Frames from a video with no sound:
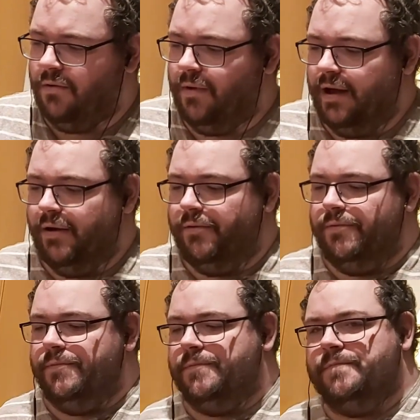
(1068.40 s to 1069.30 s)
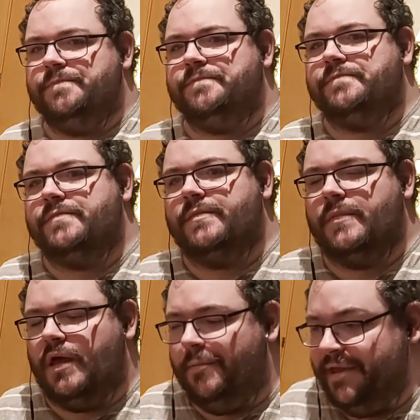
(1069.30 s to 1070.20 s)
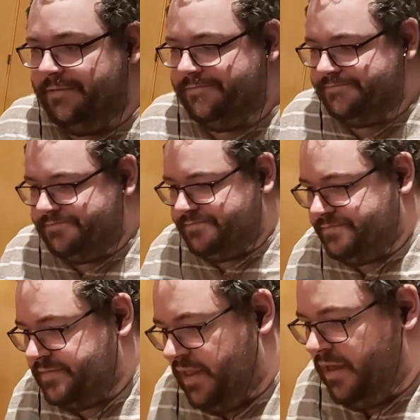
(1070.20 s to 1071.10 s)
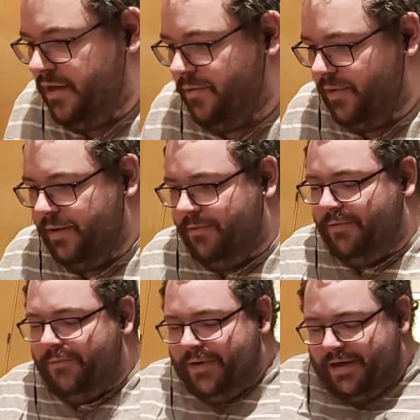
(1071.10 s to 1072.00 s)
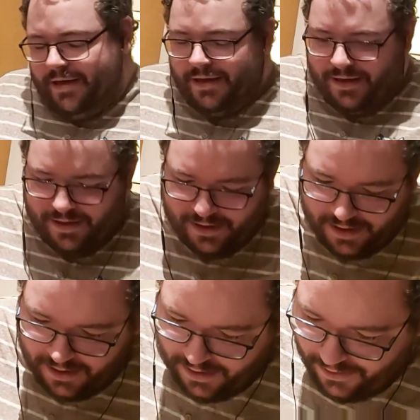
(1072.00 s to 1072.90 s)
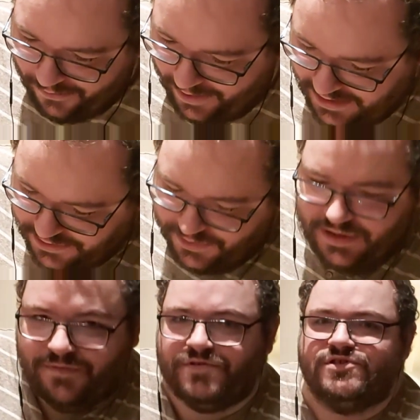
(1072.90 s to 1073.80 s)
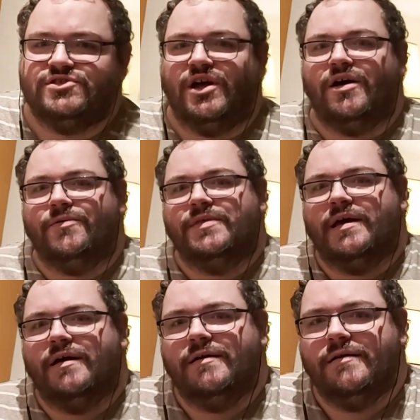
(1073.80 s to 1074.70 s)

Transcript: Wow. I mean, well, where do we even start with that?